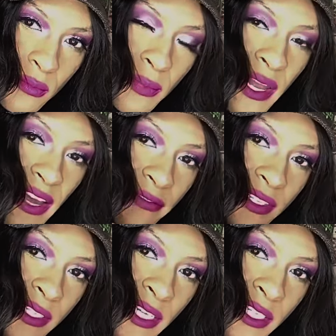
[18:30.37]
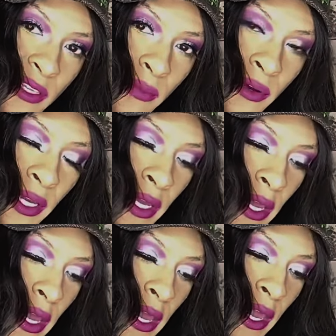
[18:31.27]
My life is a testimony,
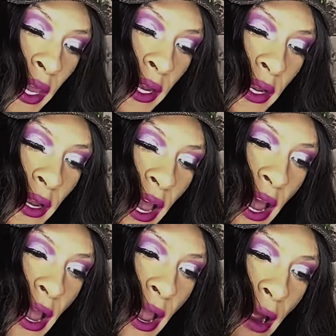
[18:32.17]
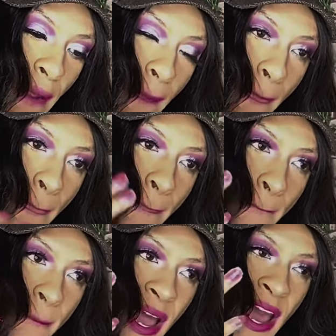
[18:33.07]
and
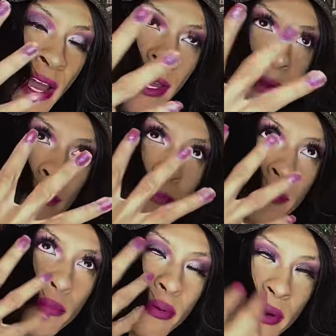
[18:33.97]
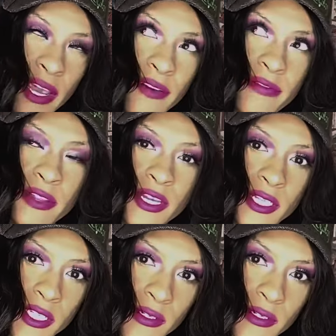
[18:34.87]
I prayed for this.